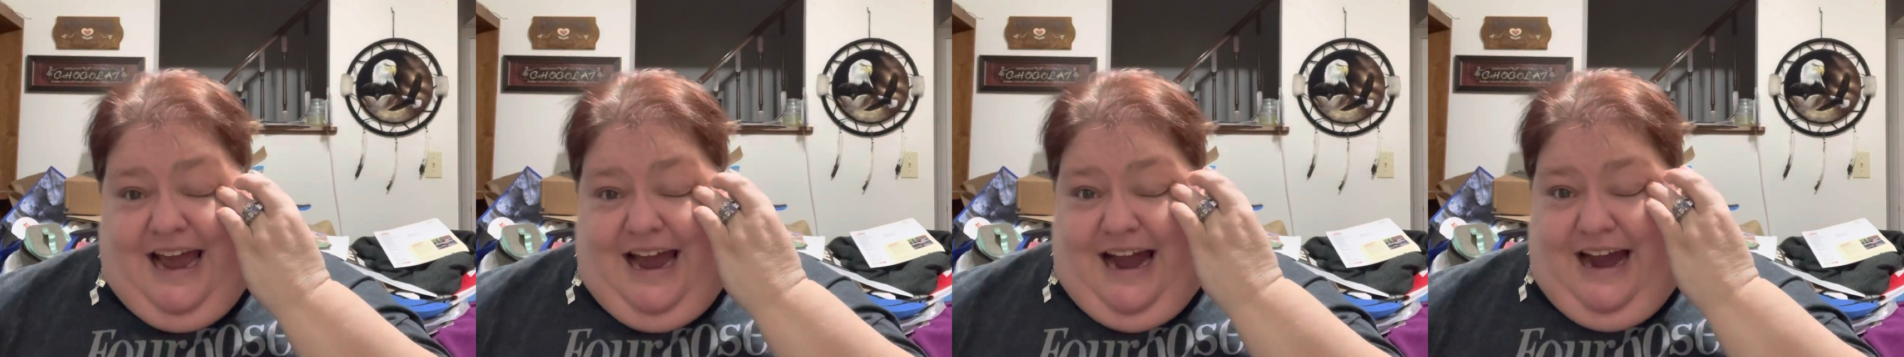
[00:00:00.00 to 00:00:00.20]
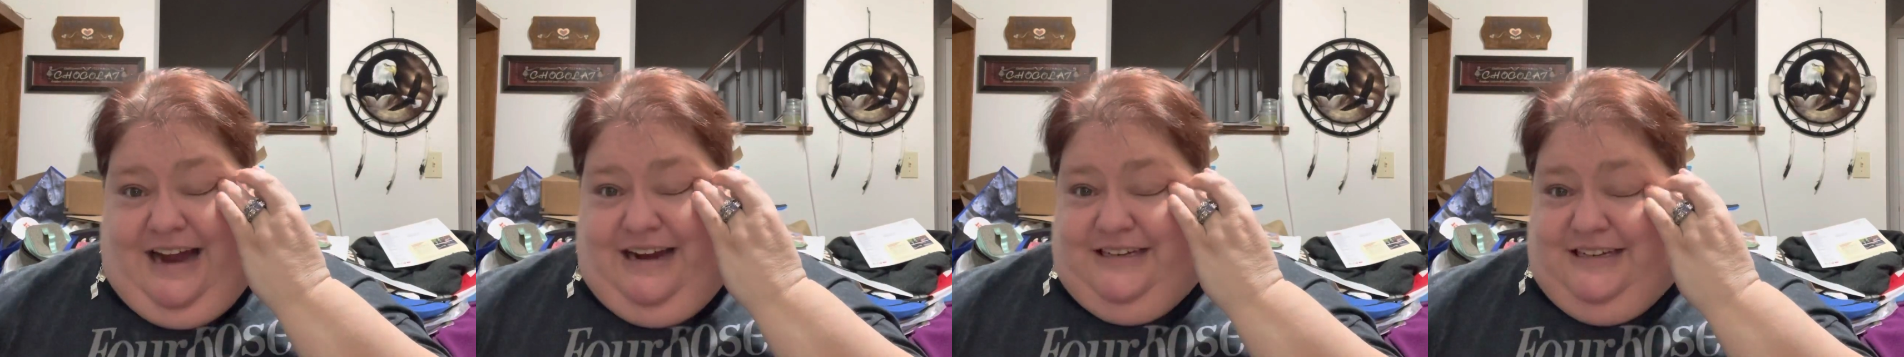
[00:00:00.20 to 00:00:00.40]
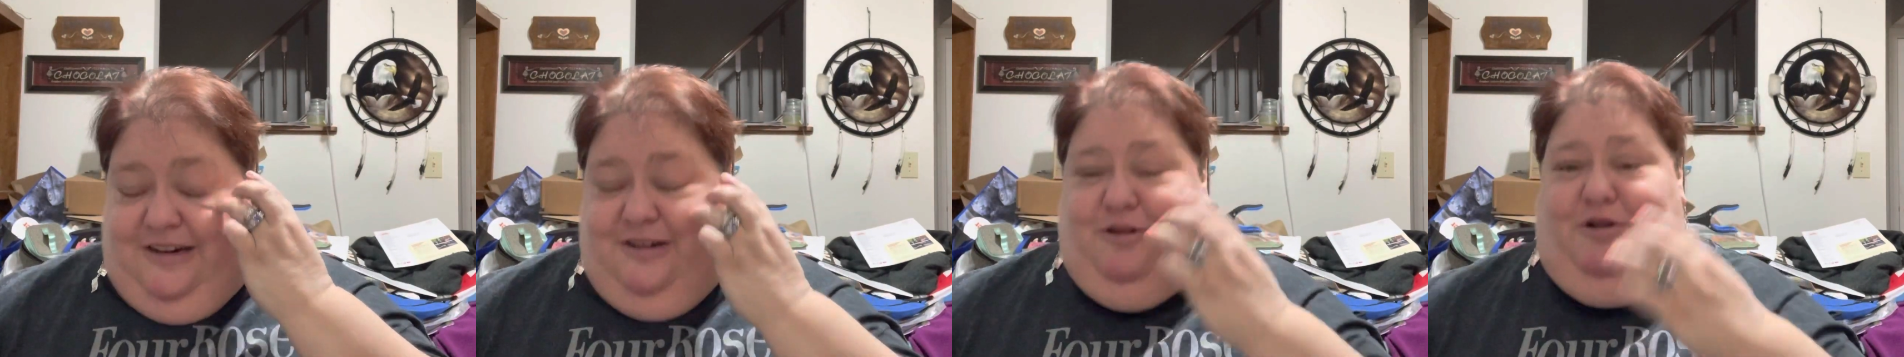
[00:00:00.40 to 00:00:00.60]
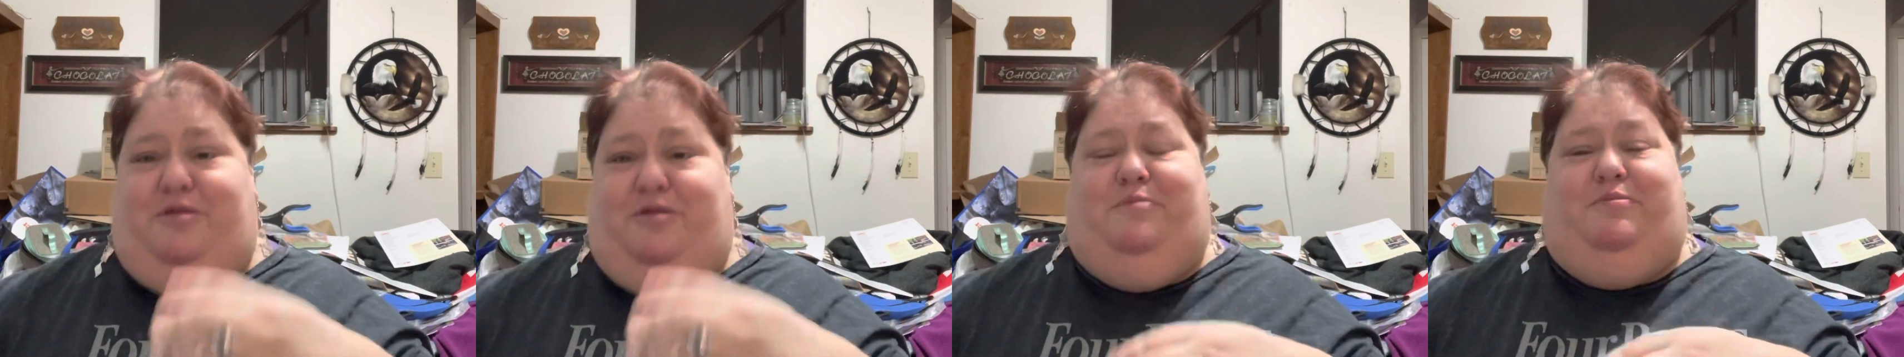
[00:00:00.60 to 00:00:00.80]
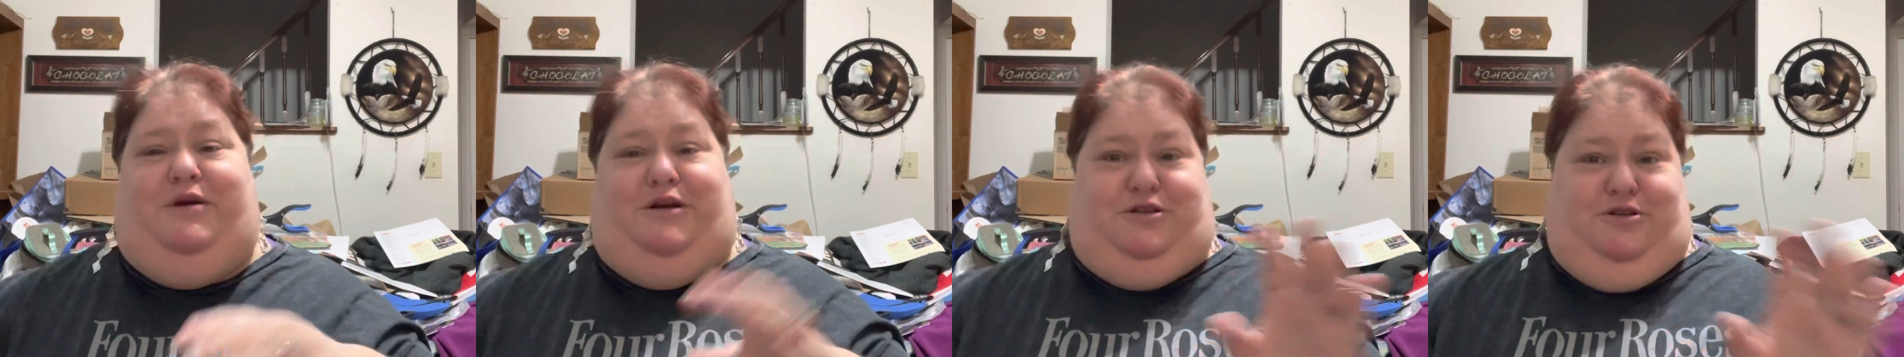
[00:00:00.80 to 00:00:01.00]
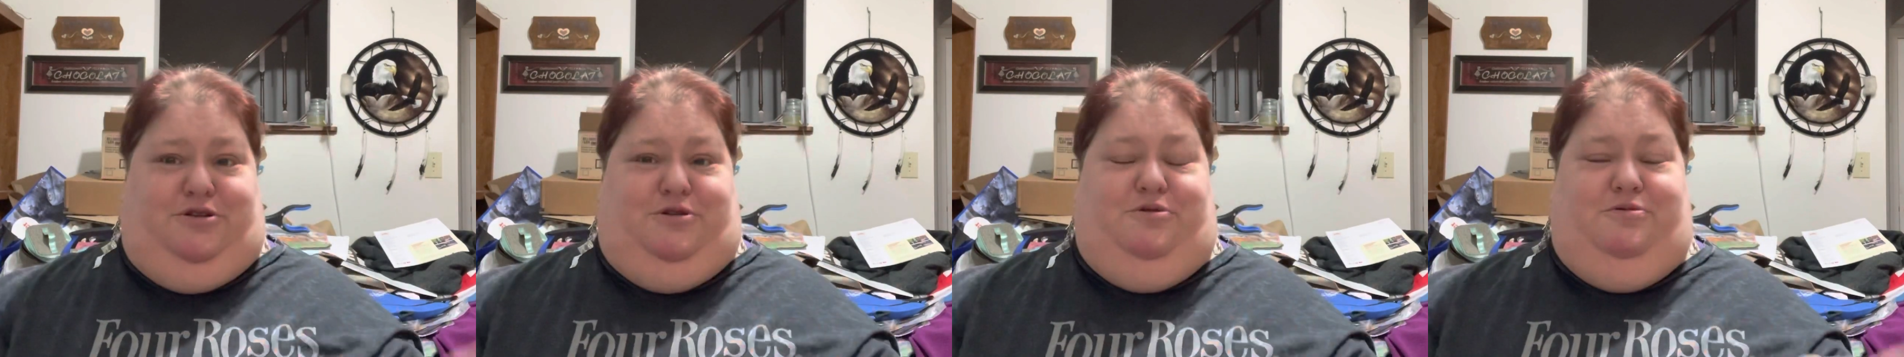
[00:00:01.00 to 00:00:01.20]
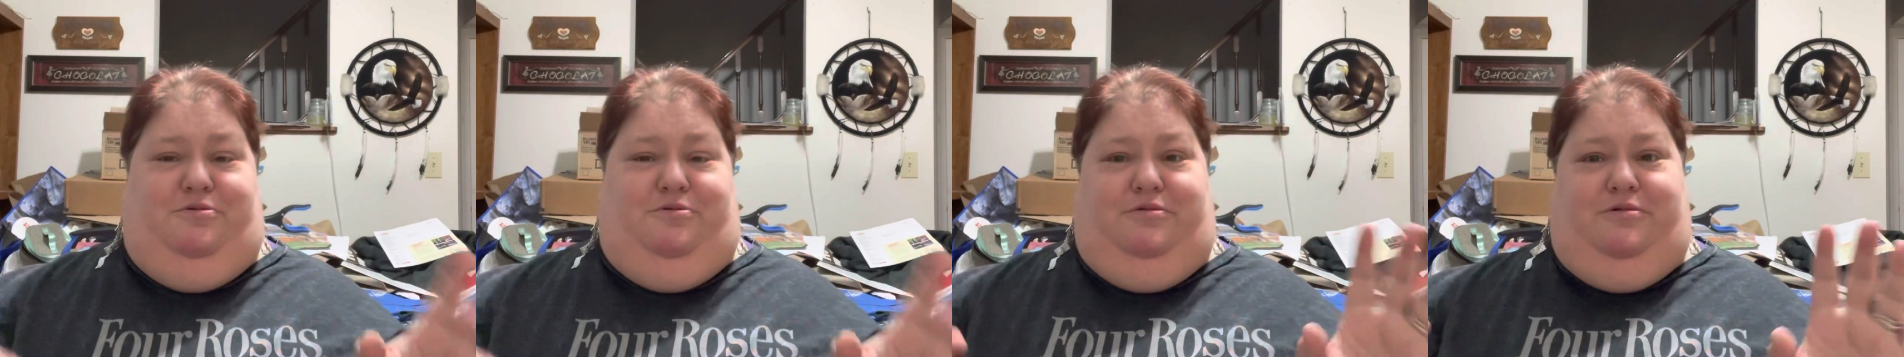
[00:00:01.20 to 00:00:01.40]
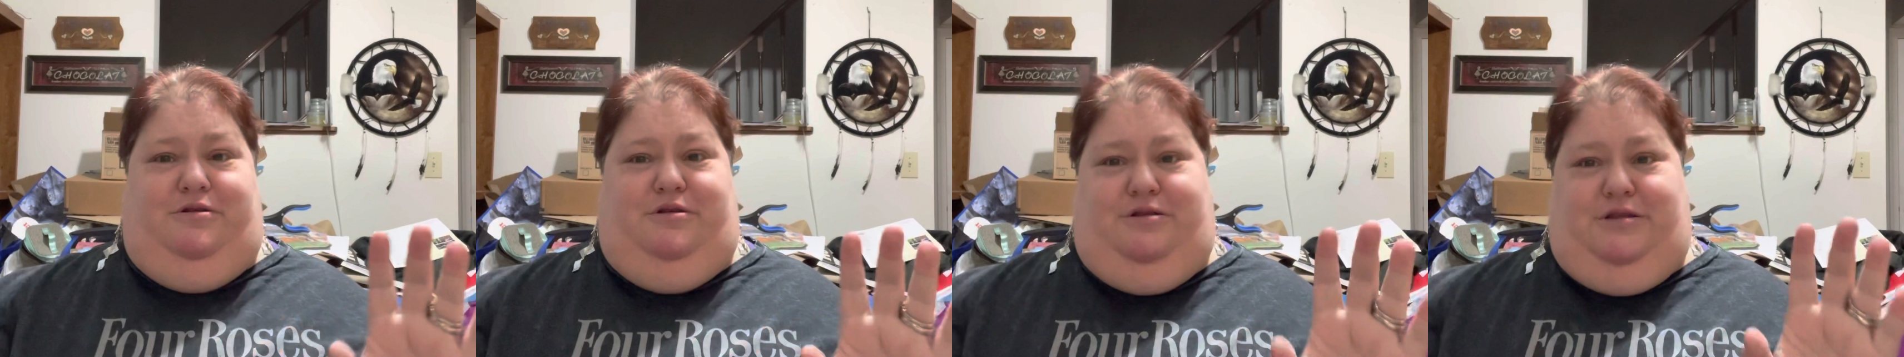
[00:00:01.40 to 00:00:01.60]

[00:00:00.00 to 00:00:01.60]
I turned all the pictures and the